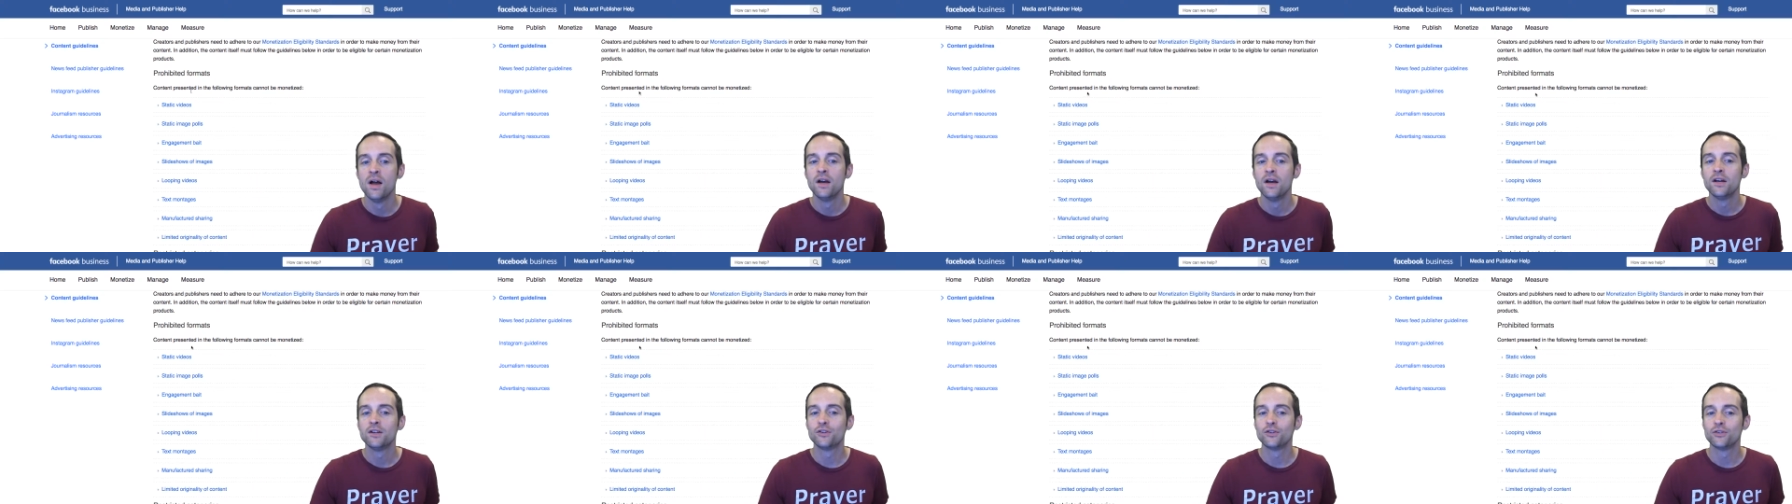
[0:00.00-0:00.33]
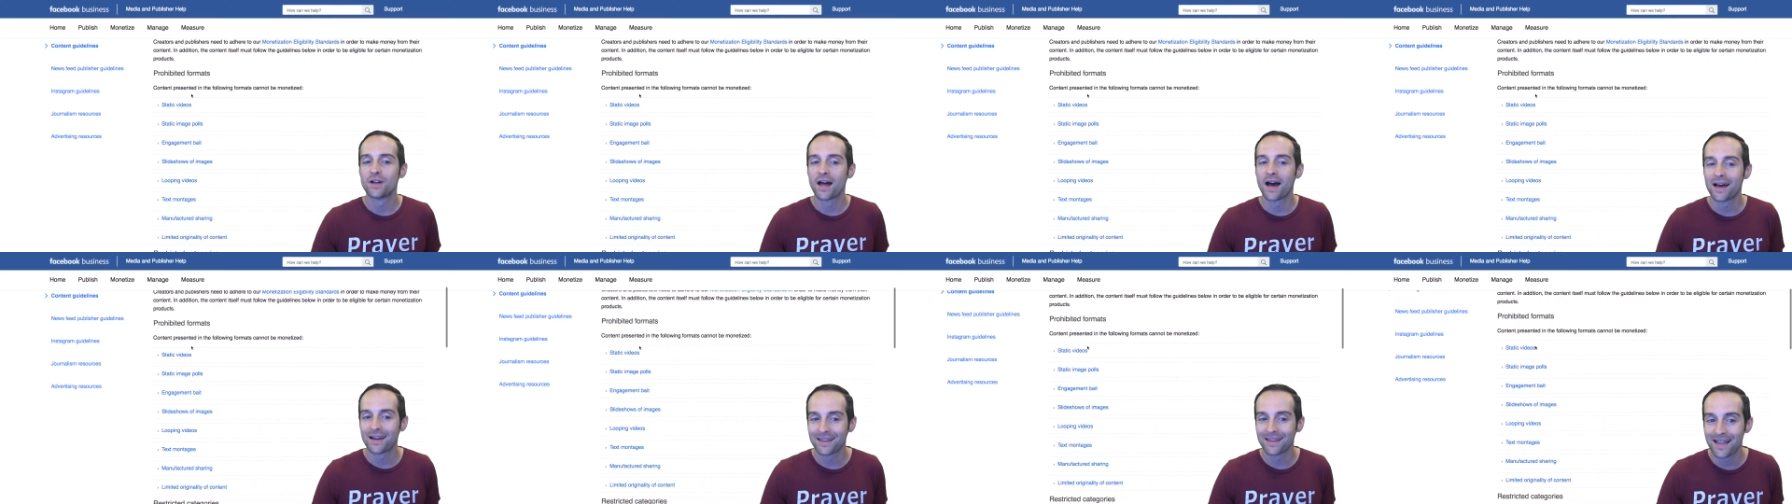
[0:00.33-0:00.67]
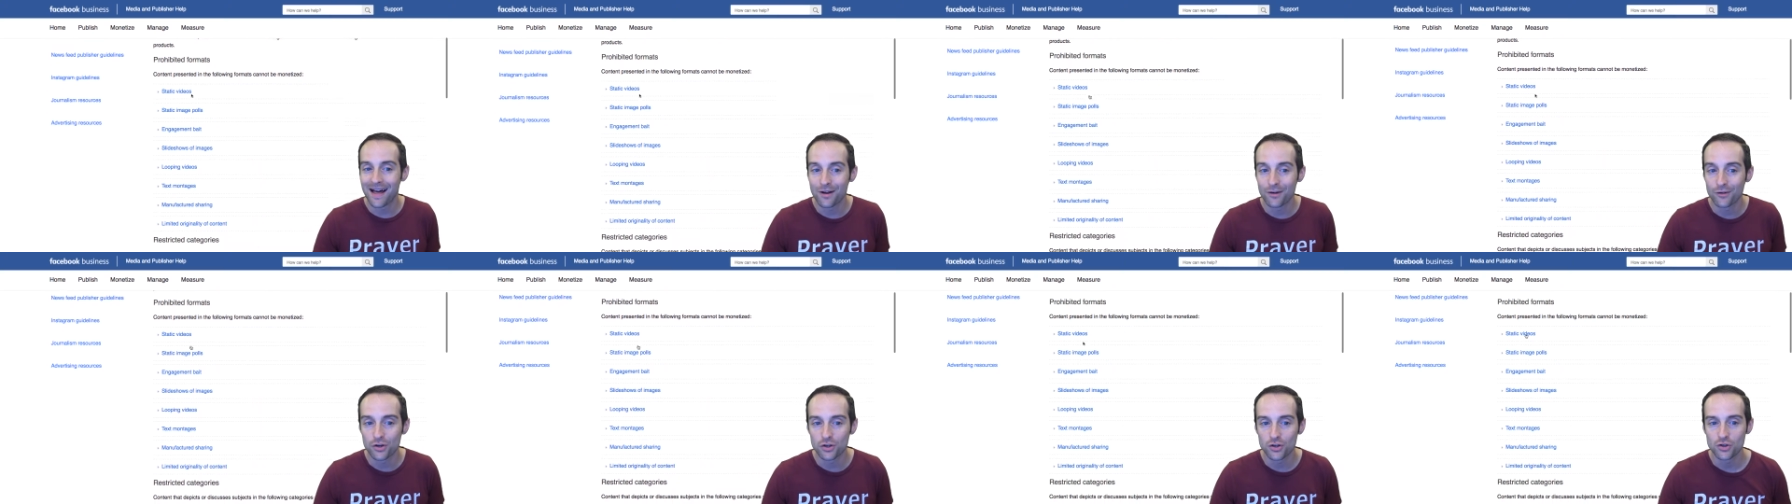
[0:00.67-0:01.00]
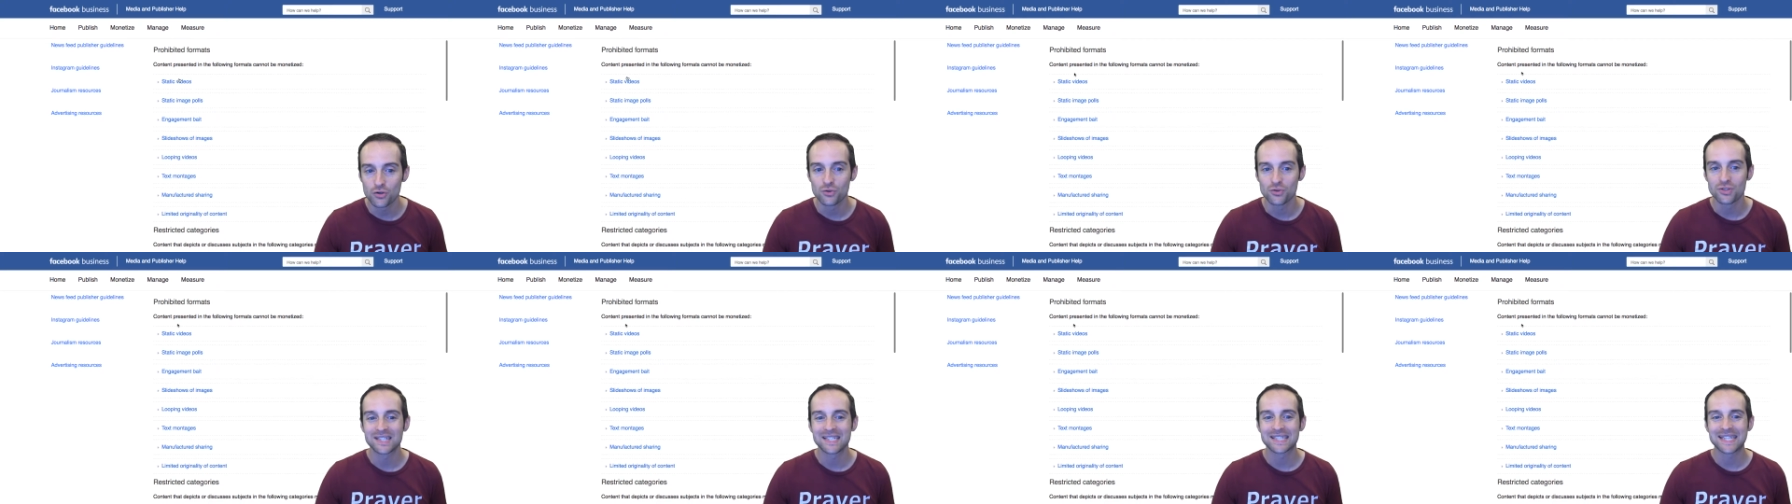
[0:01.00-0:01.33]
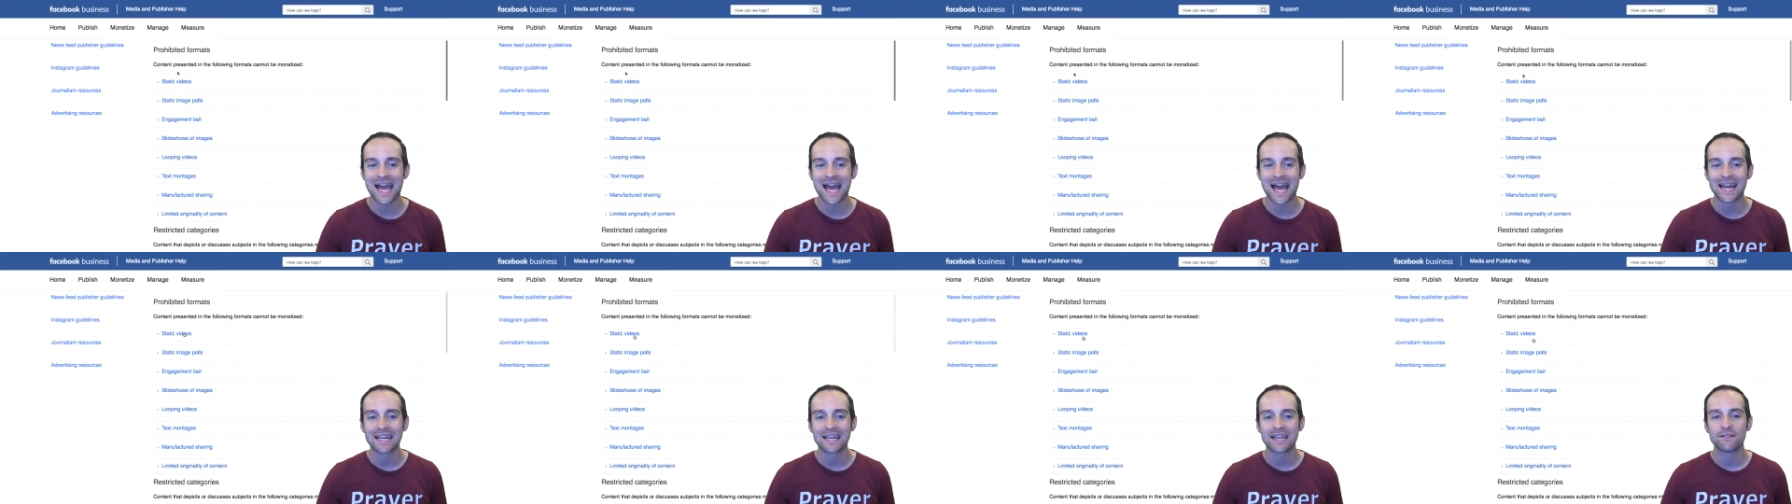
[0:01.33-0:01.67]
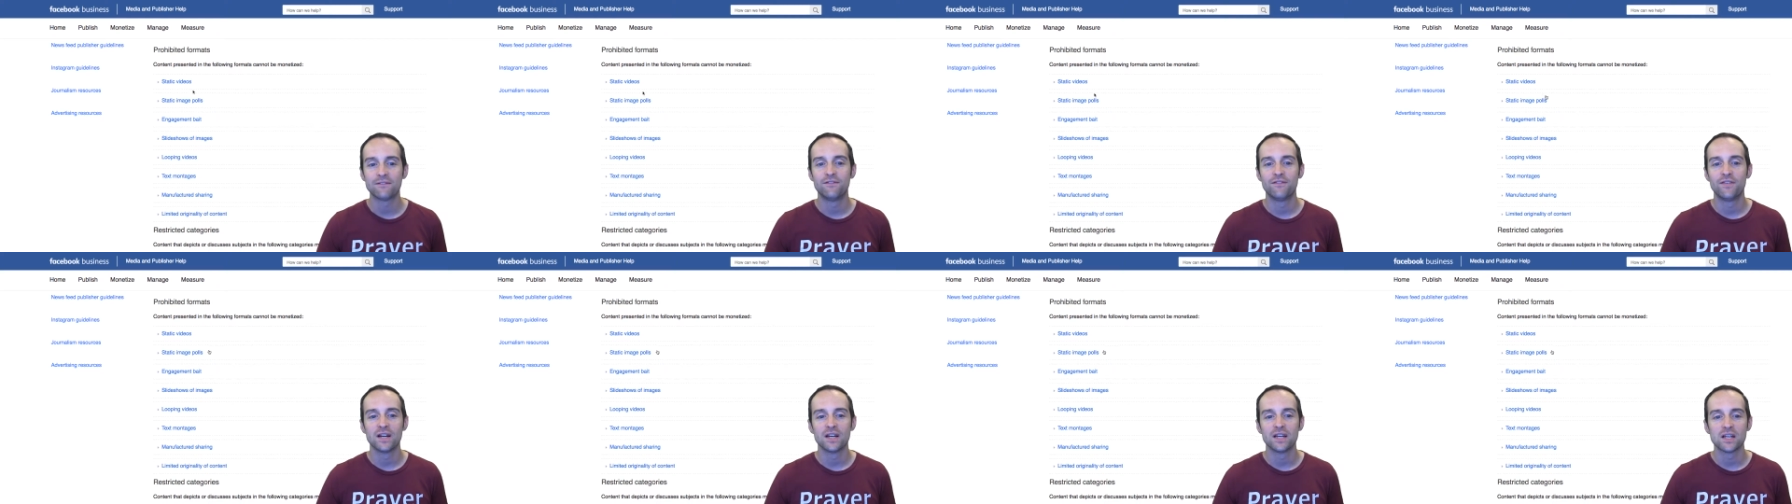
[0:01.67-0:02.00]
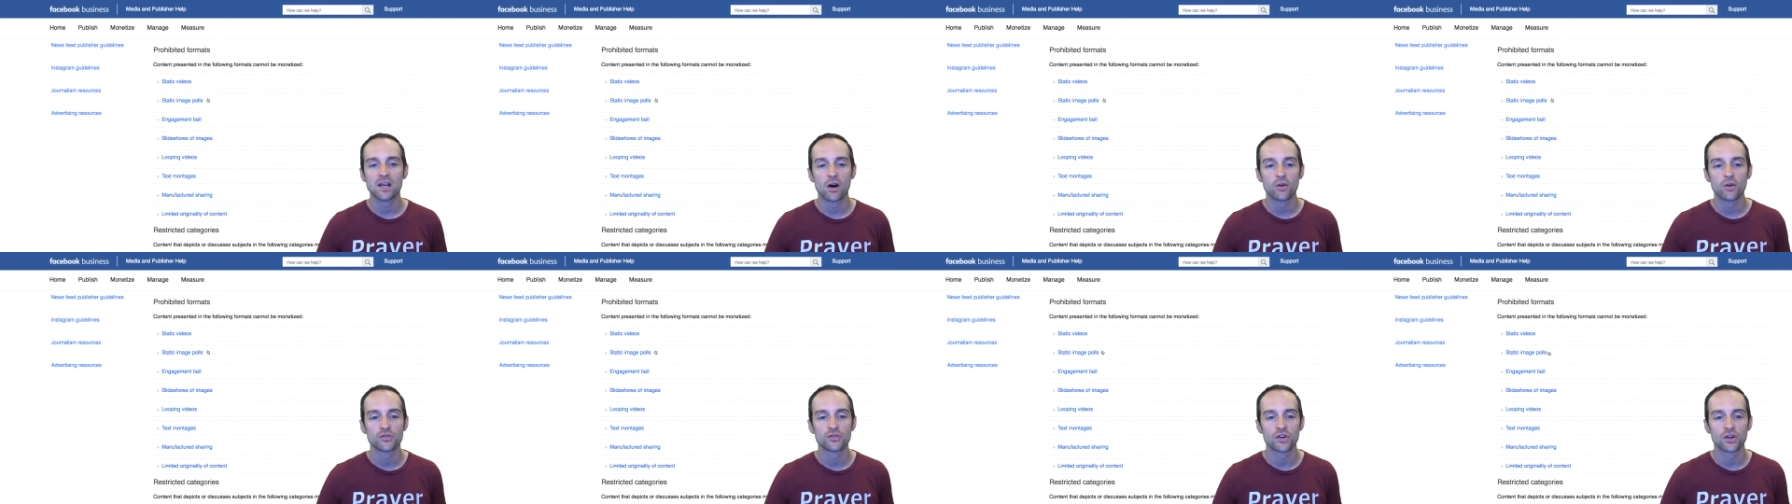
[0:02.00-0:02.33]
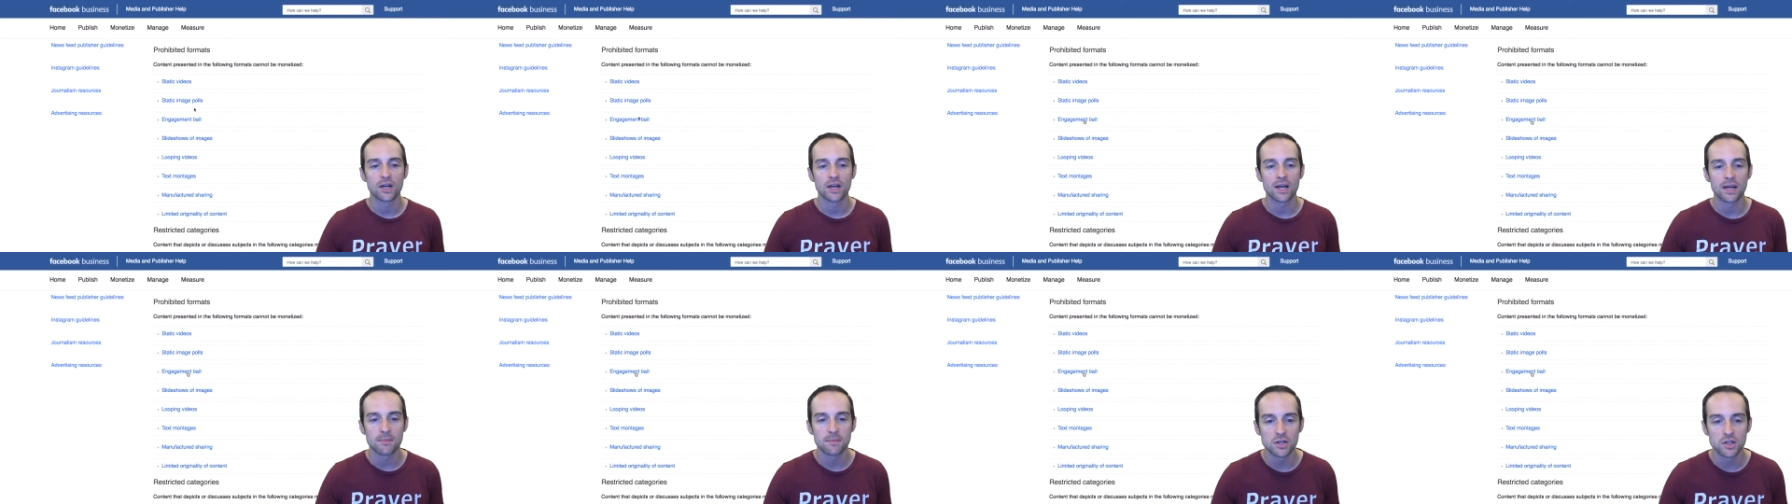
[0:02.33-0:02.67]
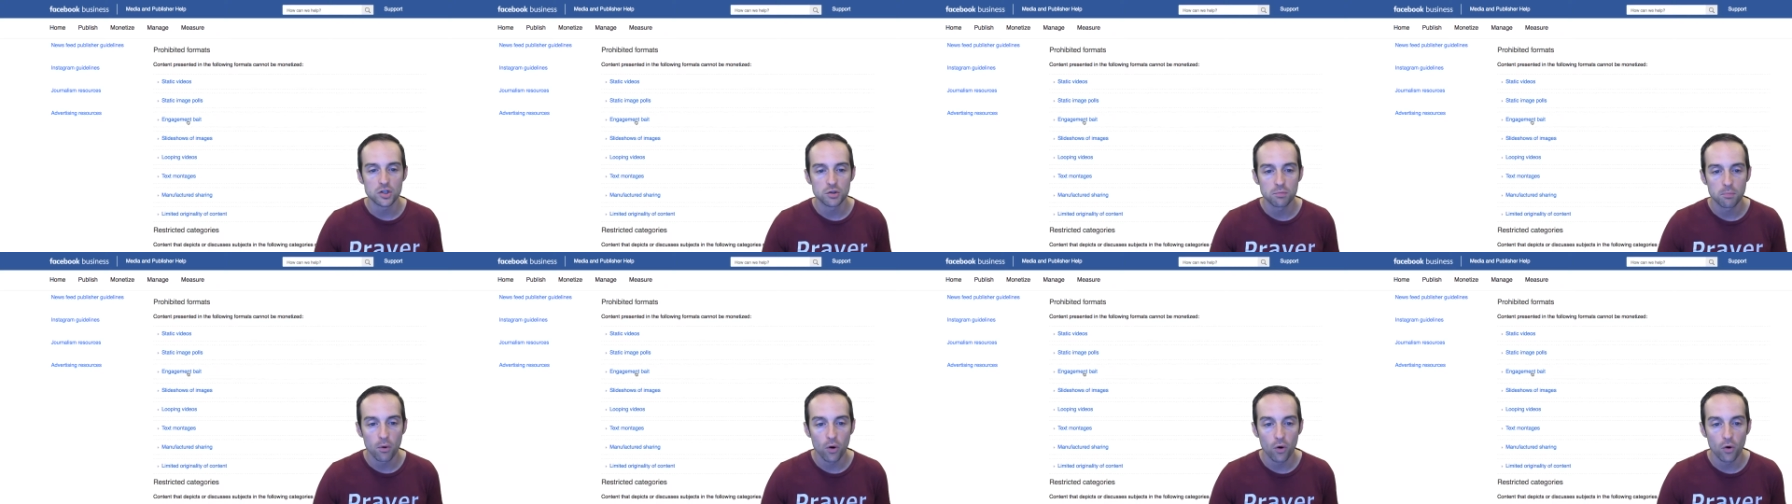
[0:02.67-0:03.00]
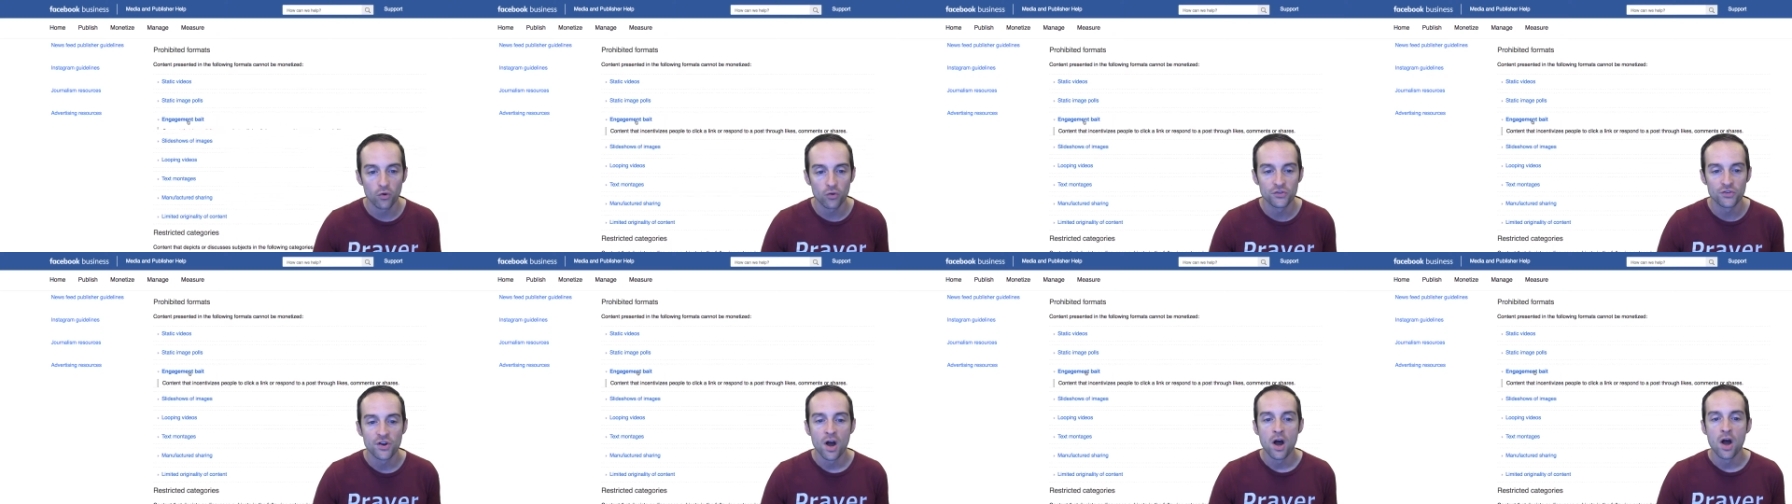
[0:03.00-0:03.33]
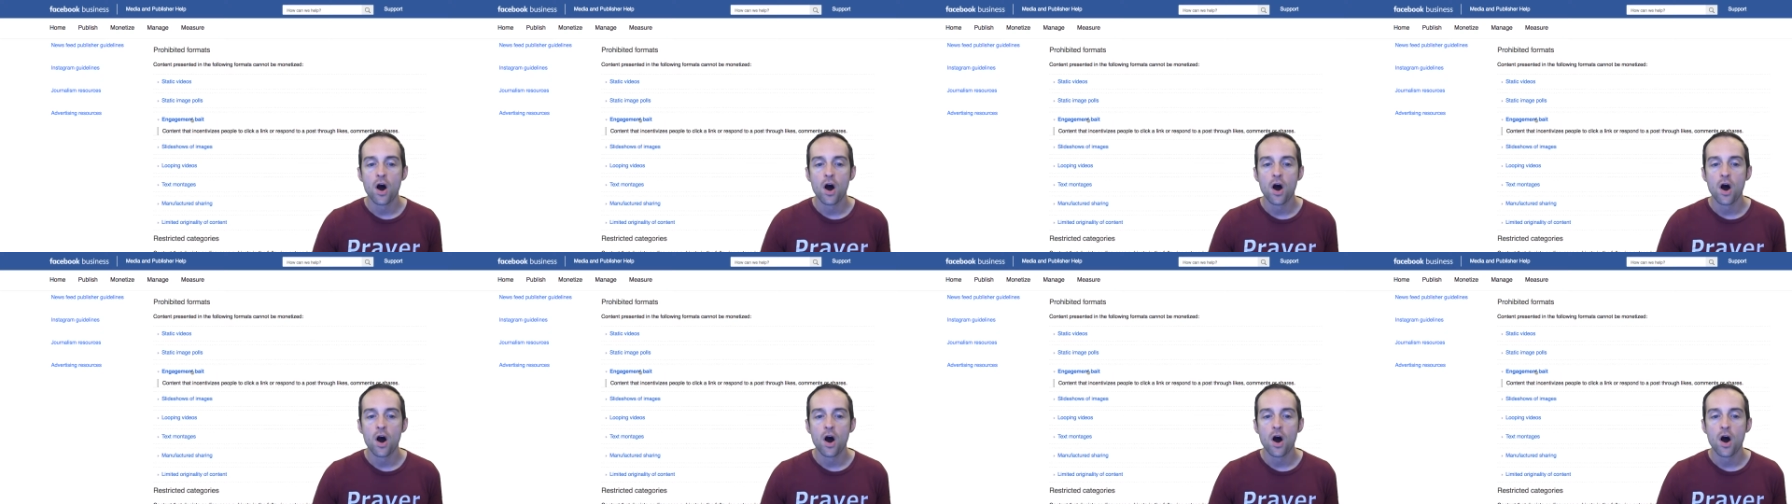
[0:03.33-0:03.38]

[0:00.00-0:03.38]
You're not allowed to do static videos or image polls